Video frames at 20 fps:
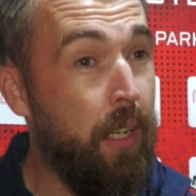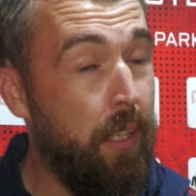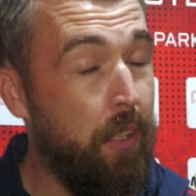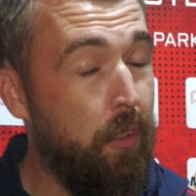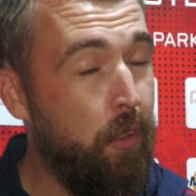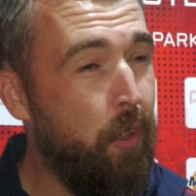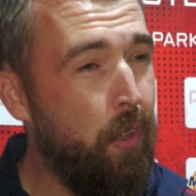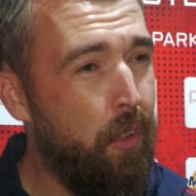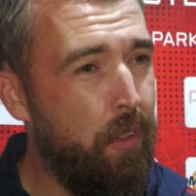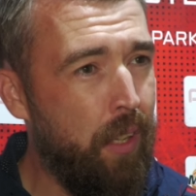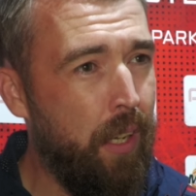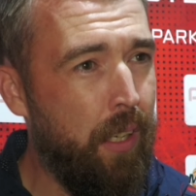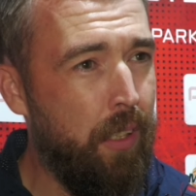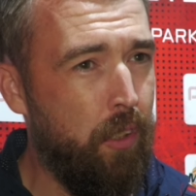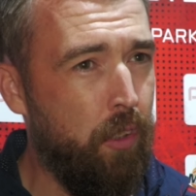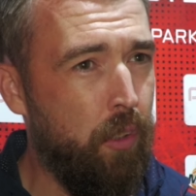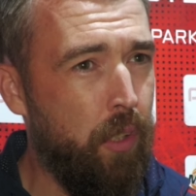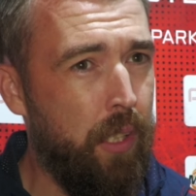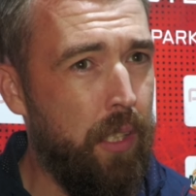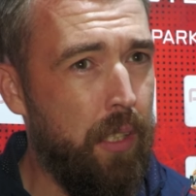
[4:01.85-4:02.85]
And I do
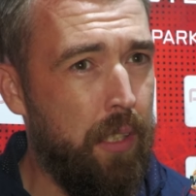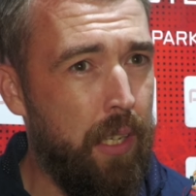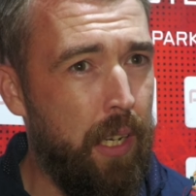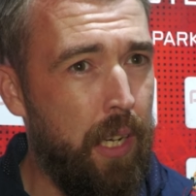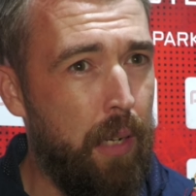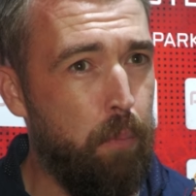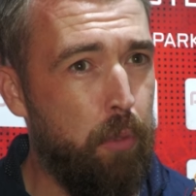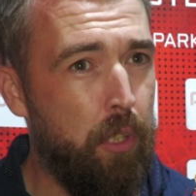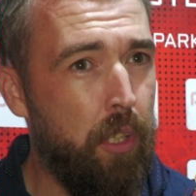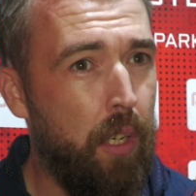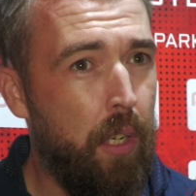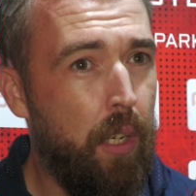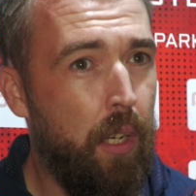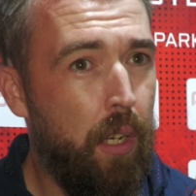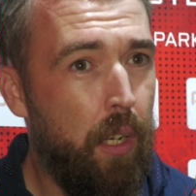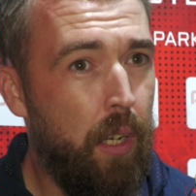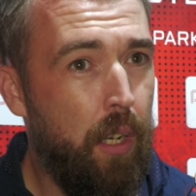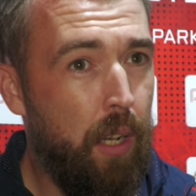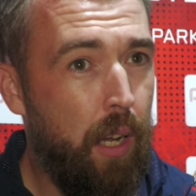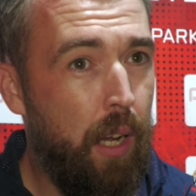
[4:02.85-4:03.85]
think, Johnny, at times,
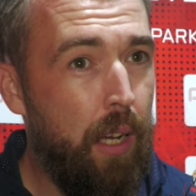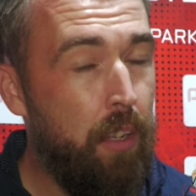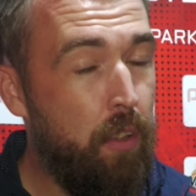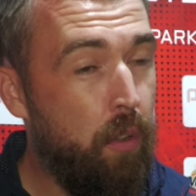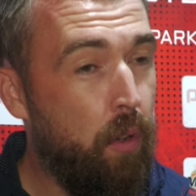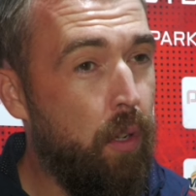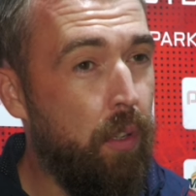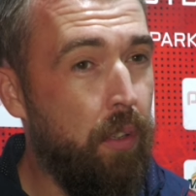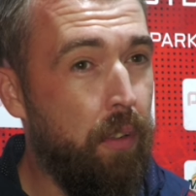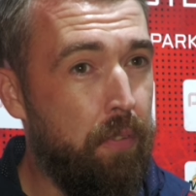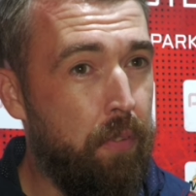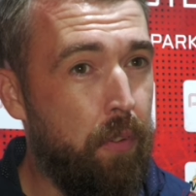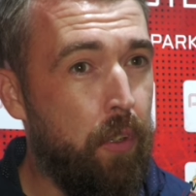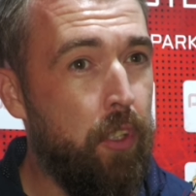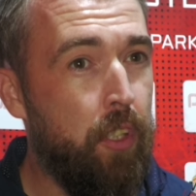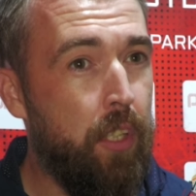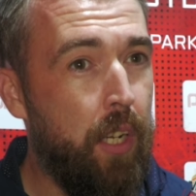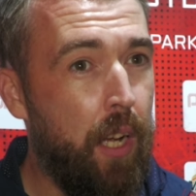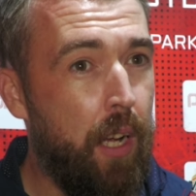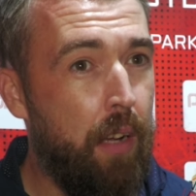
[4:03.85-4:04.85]
I thought in the
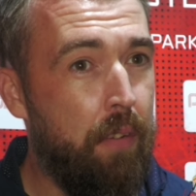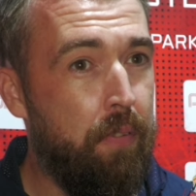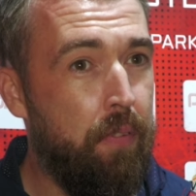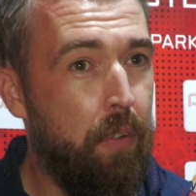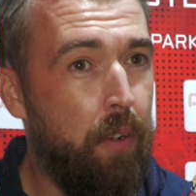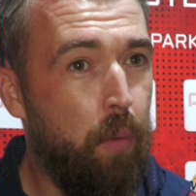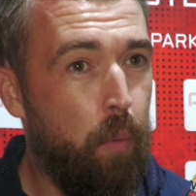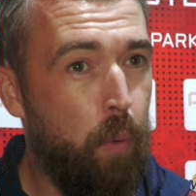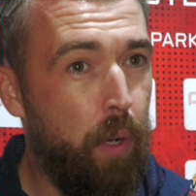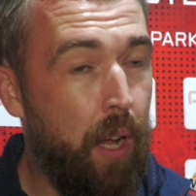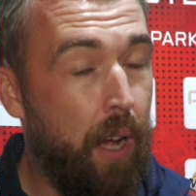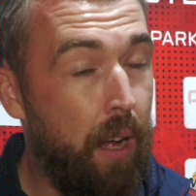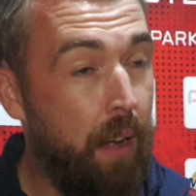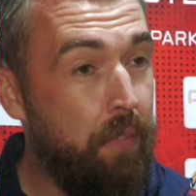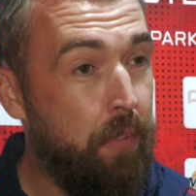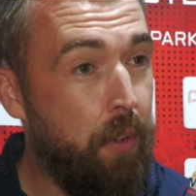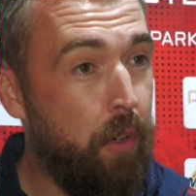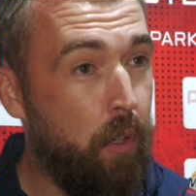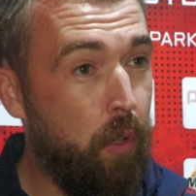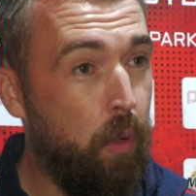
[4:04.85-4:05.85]
first half,
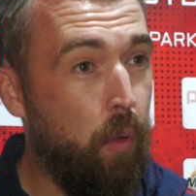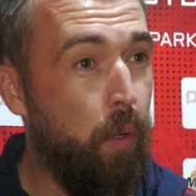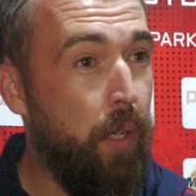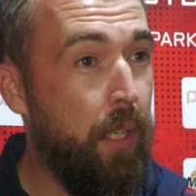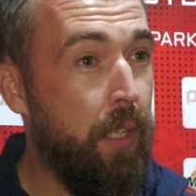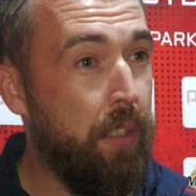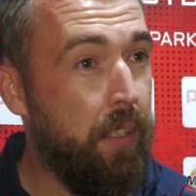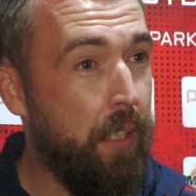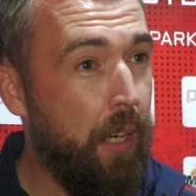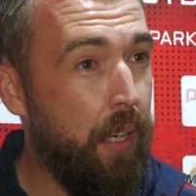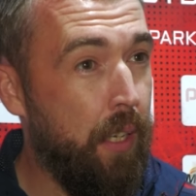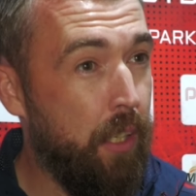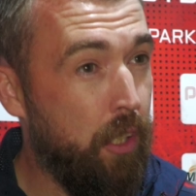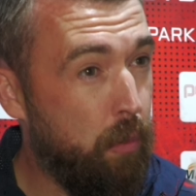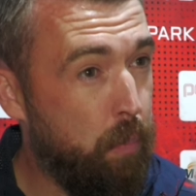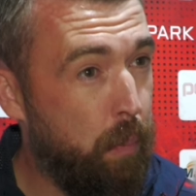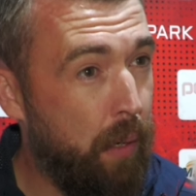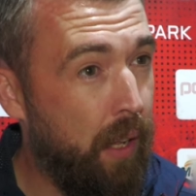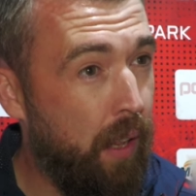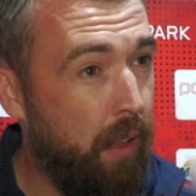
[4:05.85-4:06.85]
after Coleraine's kind of
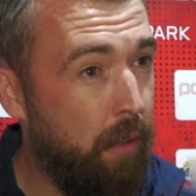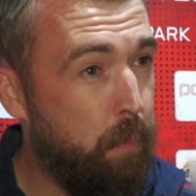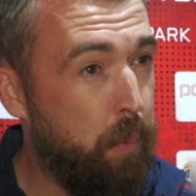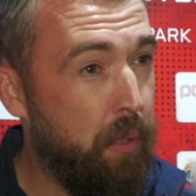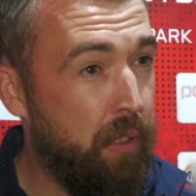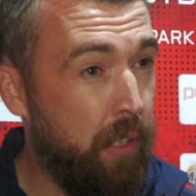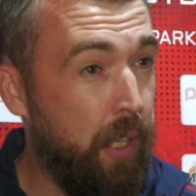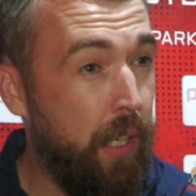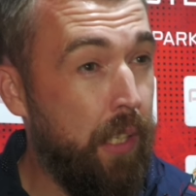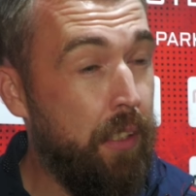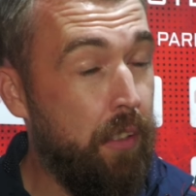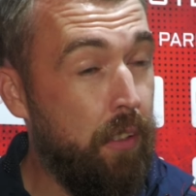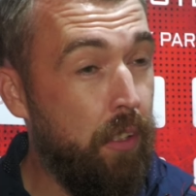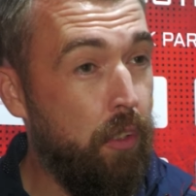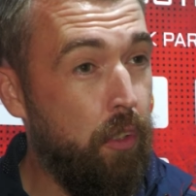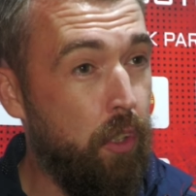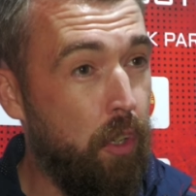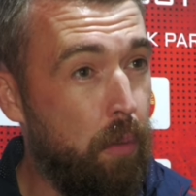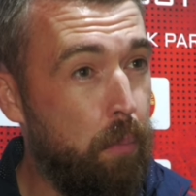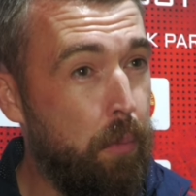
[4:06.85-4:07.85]
spell of possession
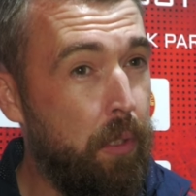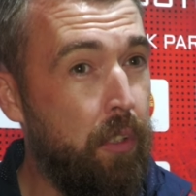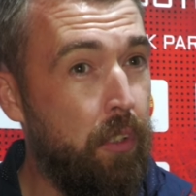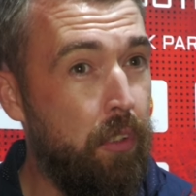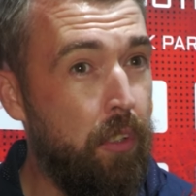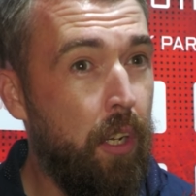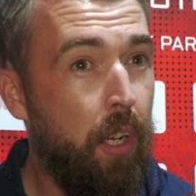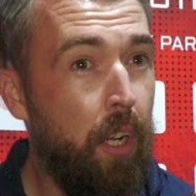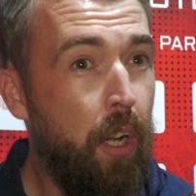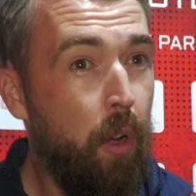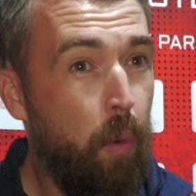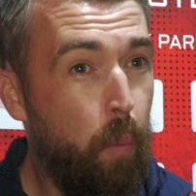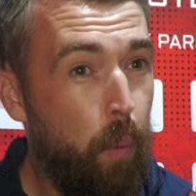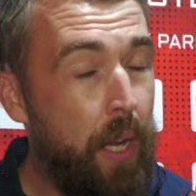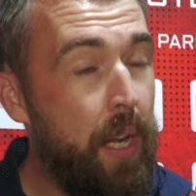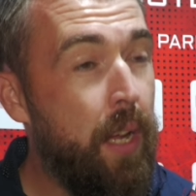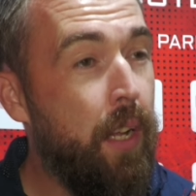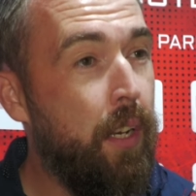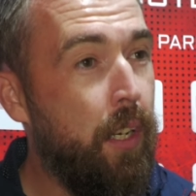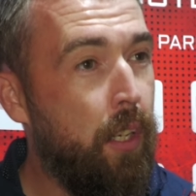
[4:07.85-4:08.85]
and dominance,
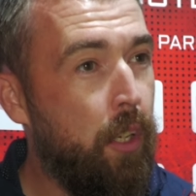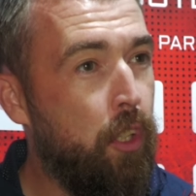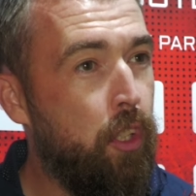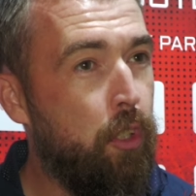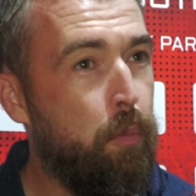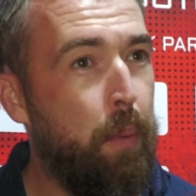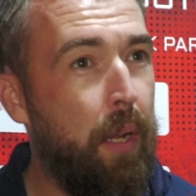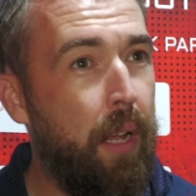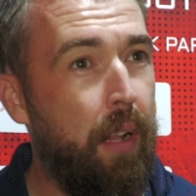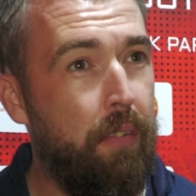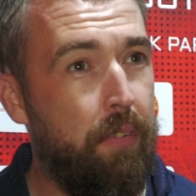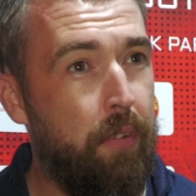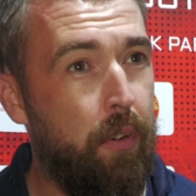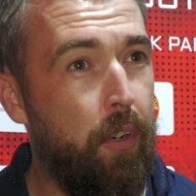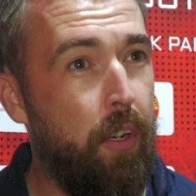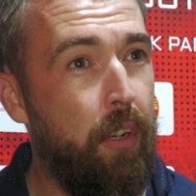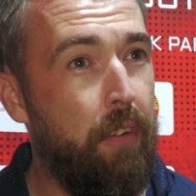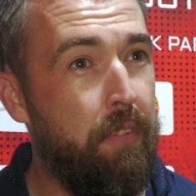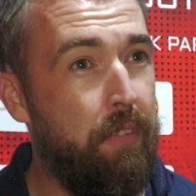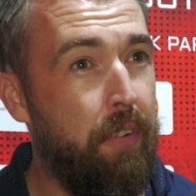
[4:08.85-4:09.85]
we had a good spell
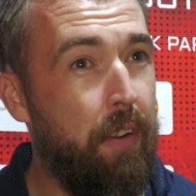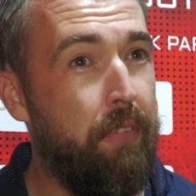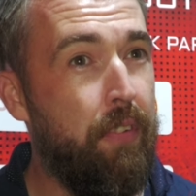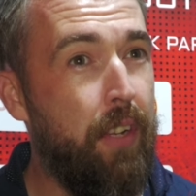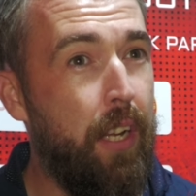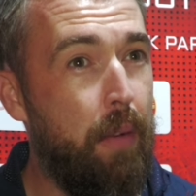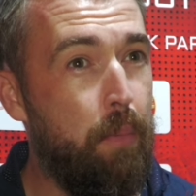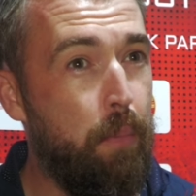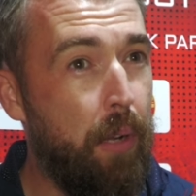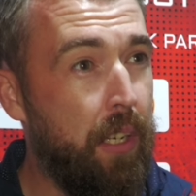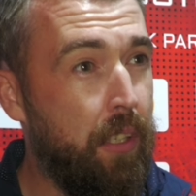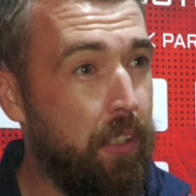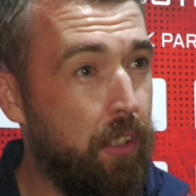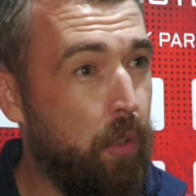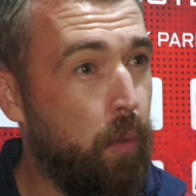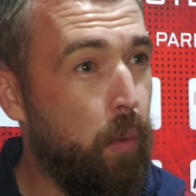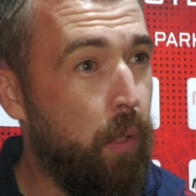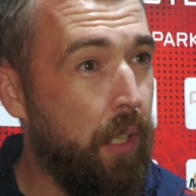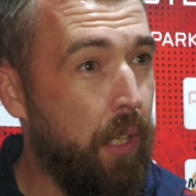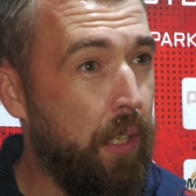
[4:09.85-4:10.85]
for around 15 minutes
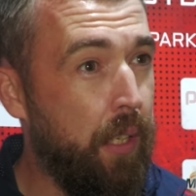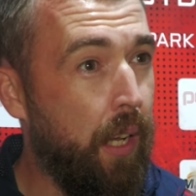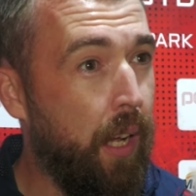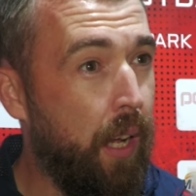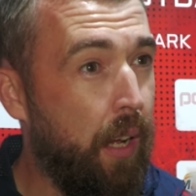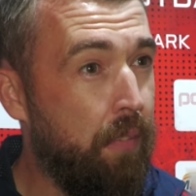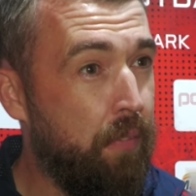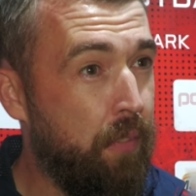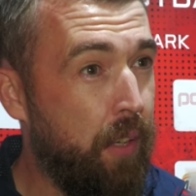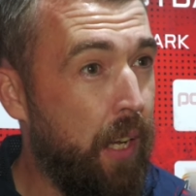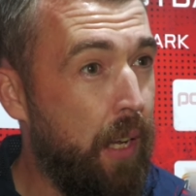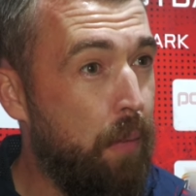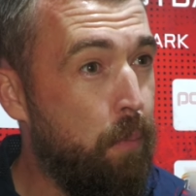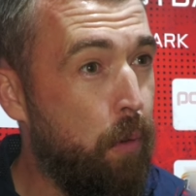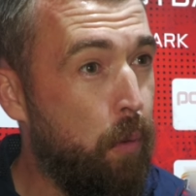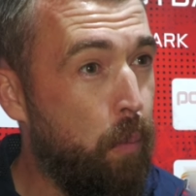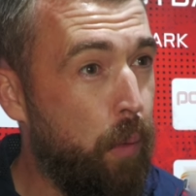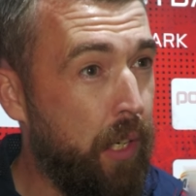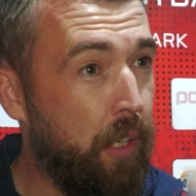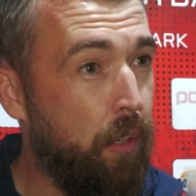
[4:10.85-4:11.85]
going into half time
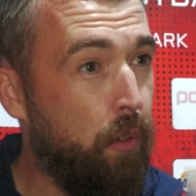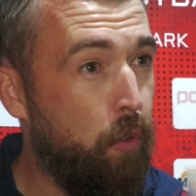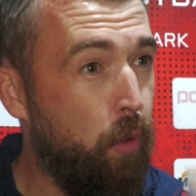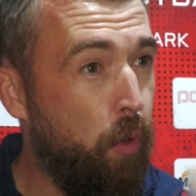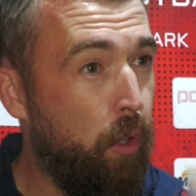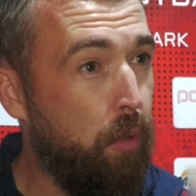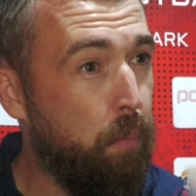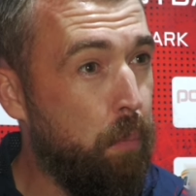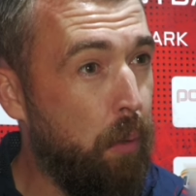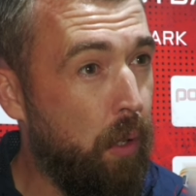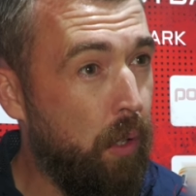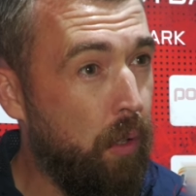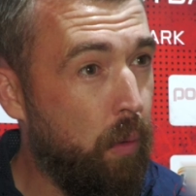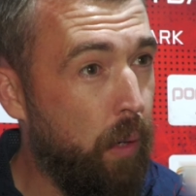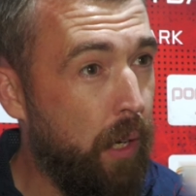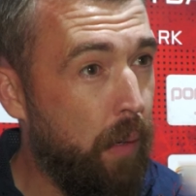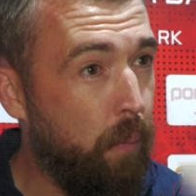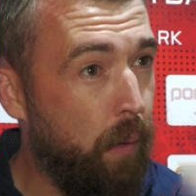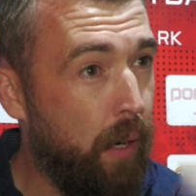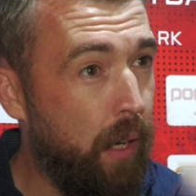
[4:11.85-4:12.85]
where we controlled the ball
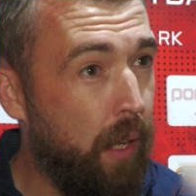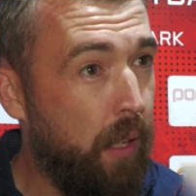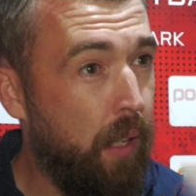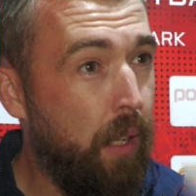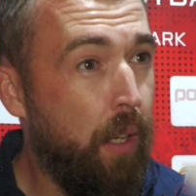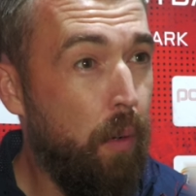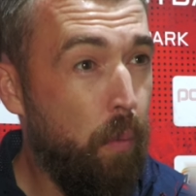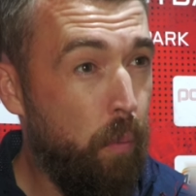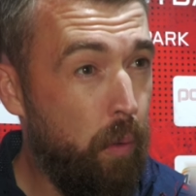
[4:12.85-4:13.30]
quite well.